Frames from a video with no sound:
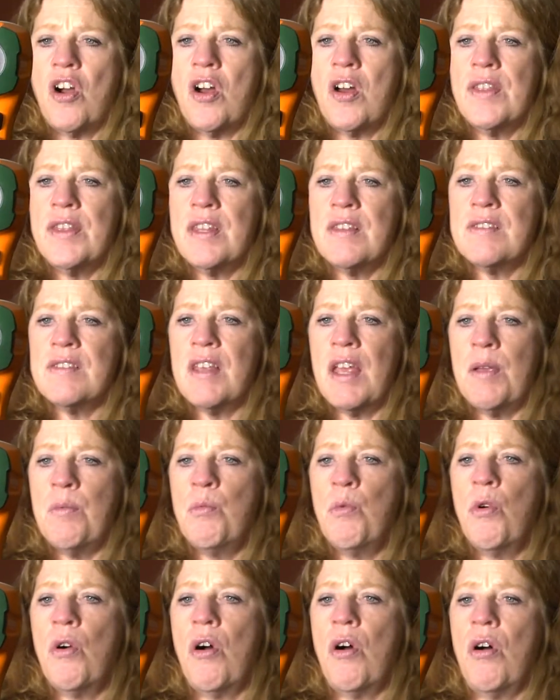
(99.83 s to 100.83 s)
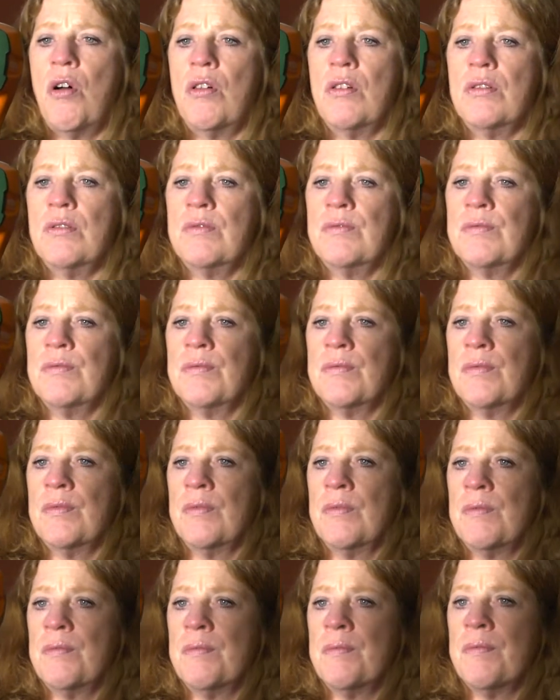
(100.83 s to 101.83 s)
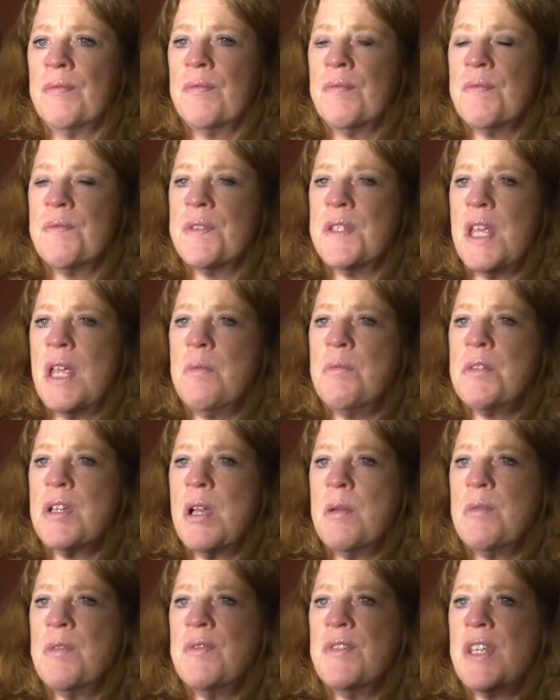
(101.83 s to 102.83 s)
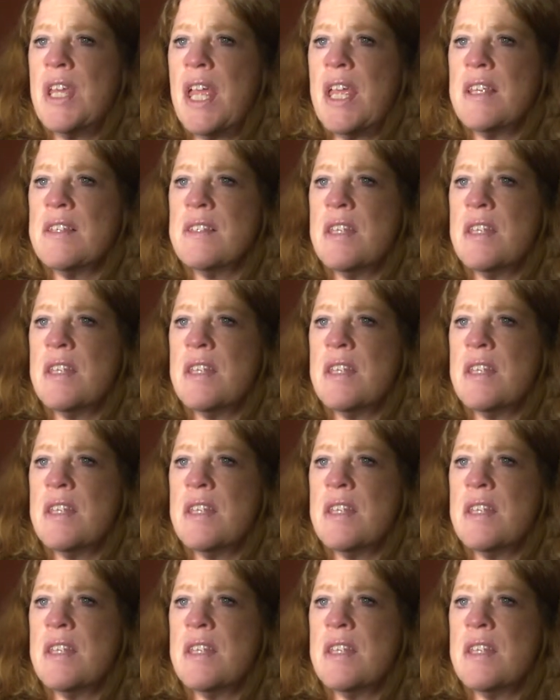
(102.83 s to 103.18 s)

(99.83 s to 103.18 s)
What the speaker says: On the same wall, same time of day,